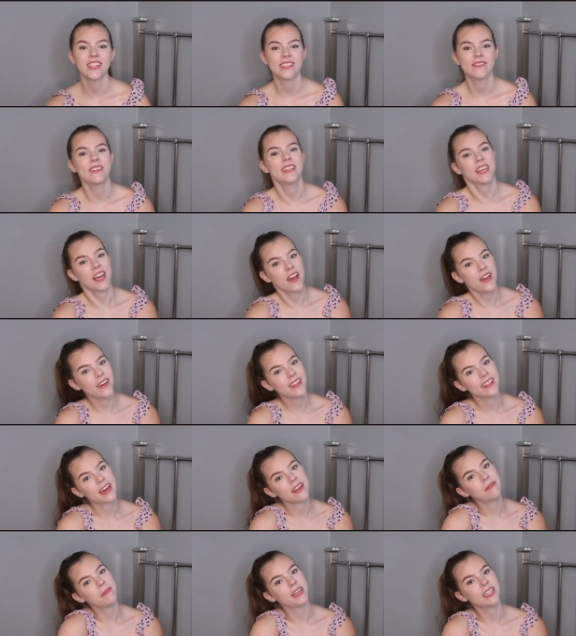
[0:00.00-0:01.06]
this video,
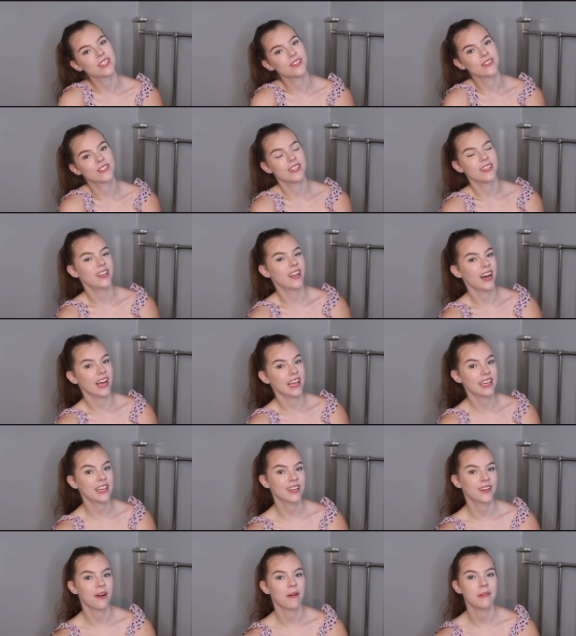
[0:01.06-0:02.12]
then make sure to
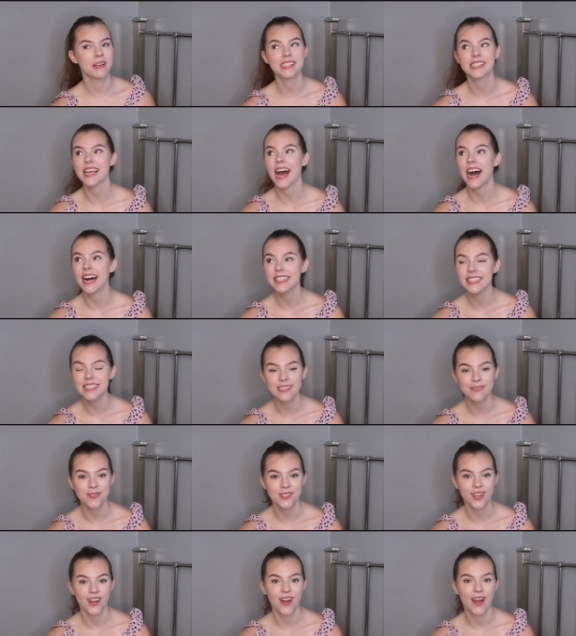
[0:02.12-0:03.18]
like, comment and
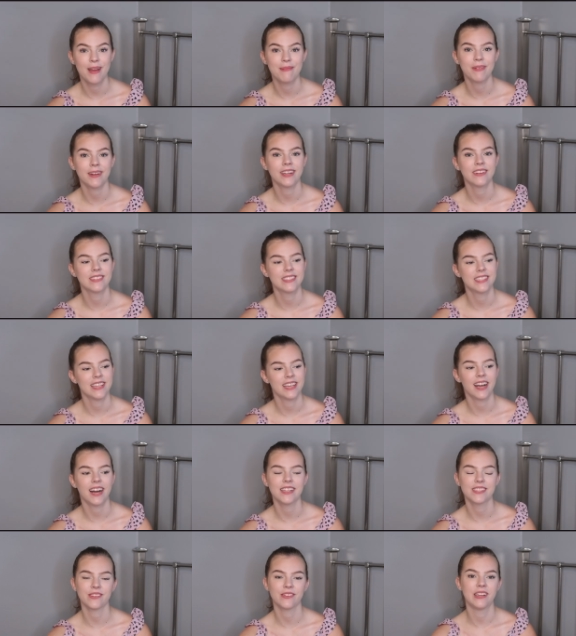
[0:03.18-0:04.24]
subscribe, and I'll see you
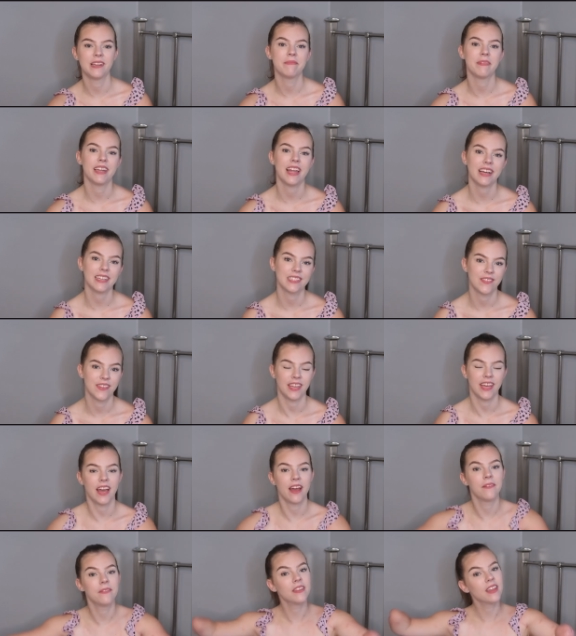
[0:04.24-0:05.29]
guys all in my next
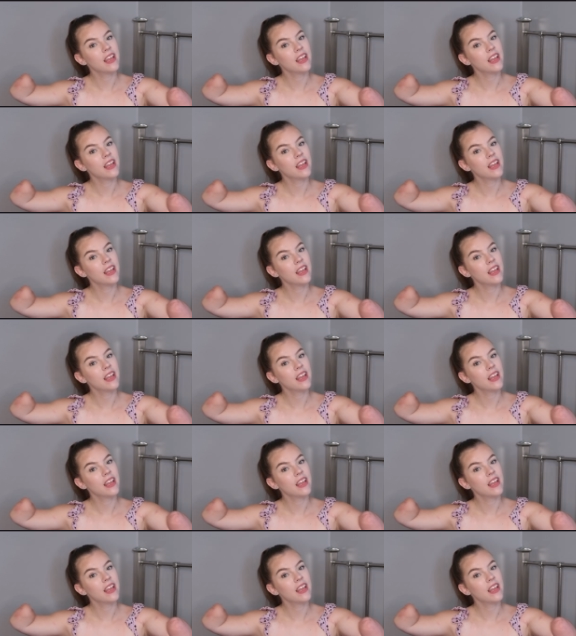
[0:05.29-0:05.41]
video.